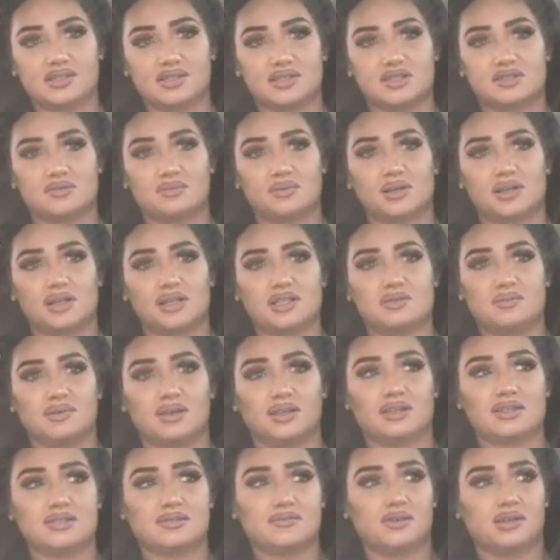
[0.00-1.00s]
I just wanted to
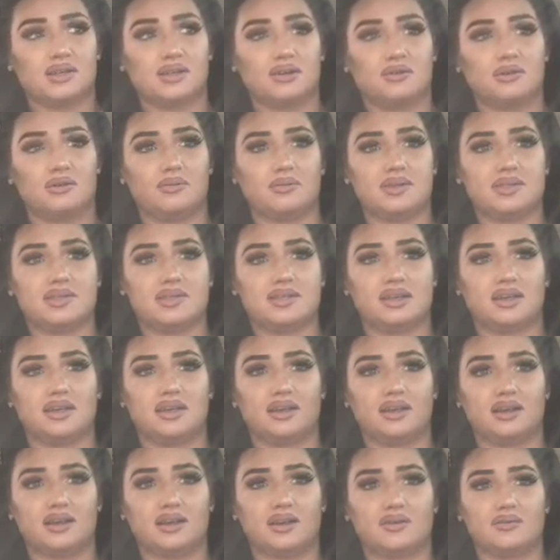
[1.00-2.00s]
make this video while we sit
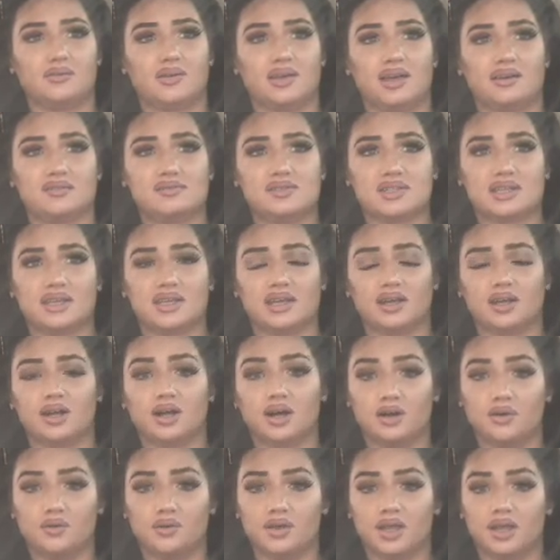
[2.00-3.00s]
here. We have to get
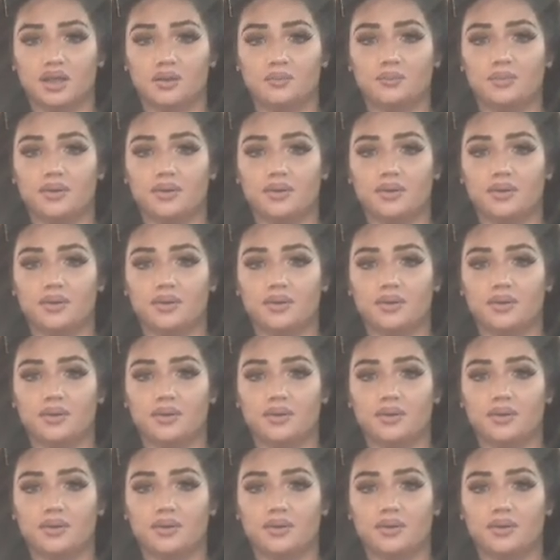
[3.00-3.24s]
going.